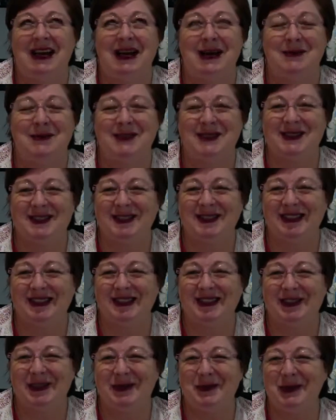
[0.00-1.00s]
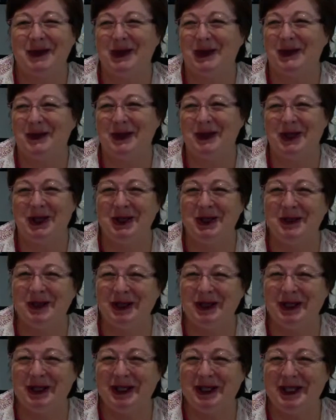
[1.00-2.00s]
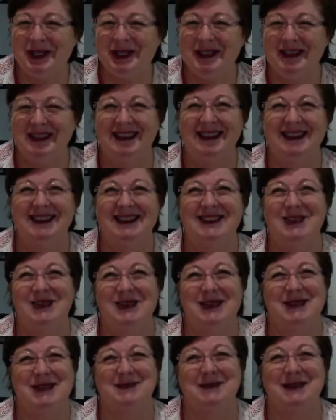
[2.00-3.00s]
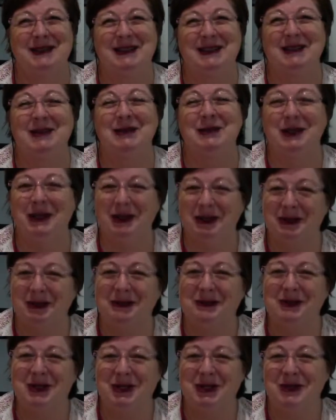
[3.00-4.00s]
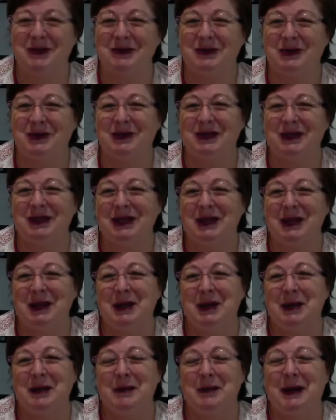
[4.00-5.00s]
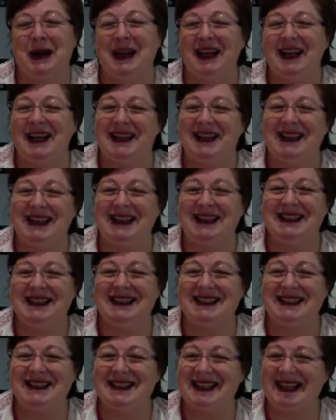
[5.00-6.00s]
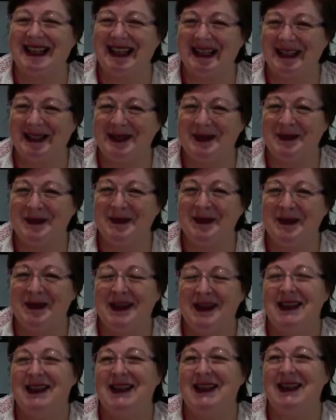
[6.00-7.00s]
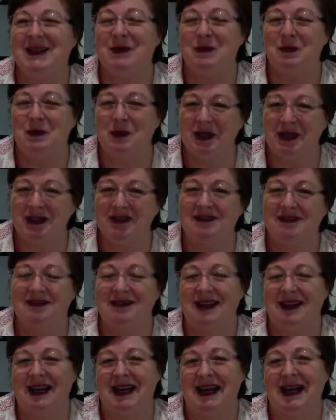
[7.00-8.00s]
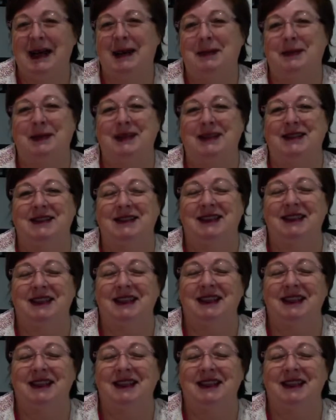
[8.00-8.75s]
Absolutely not. We all wish it would. Trust me, we all wish it would. But at the end of the day, it will happen.